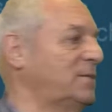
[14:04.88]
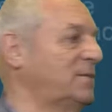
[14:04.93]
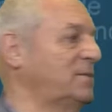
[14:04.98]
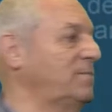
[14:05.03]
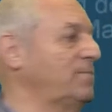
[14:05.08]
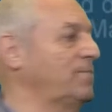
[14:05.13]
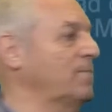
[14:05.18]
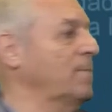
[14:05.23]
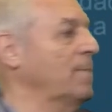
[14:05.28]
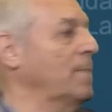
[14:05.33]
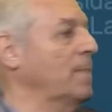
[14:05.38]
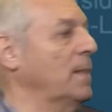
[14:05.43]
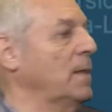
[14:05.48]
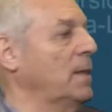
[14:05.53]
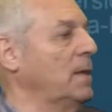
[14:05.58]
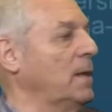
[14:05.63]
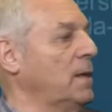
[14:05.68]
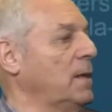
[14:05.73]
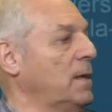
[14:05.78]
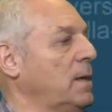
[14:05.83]
So,
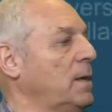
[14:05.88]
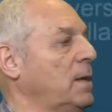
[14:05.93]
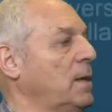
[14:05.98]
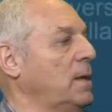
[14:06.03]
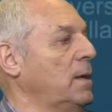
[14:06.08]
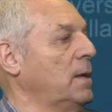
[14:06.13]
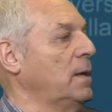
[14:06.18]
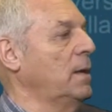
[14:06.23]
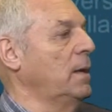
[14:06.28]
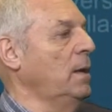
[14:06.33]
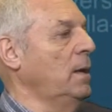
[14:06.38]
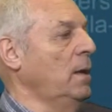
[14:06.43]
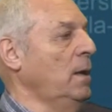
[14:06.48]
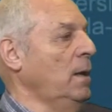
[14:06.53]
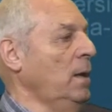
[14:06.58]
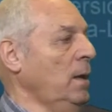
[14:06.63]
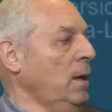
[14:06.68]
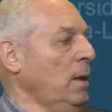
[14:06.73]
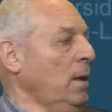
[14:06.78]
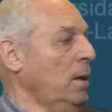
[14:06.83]
when we
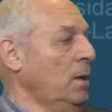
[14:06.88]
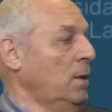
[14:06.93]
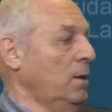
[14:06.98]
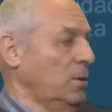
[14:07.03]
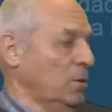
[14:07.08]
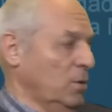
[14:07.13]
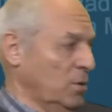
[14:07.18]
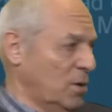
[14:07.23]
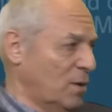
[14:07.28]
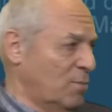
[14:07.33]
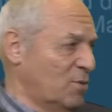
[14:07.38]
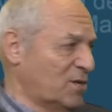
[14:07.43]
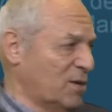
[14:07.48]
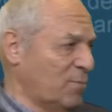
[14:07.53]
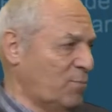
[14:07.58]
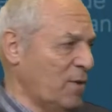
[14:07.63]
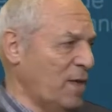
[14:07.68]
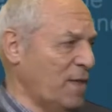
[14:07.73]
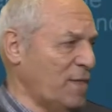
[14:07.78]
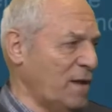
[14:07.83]
operate, we see that both
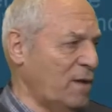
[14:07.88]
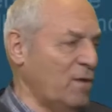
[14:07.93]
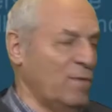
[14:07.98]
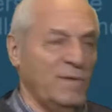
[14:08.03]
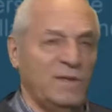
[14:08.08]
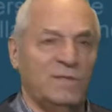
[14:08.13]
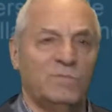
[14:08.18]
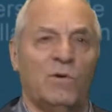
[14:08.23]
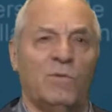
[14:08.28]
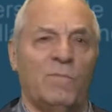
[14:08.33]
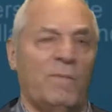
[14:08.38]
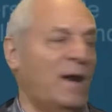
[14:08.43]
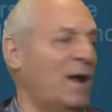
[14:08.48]
the row 1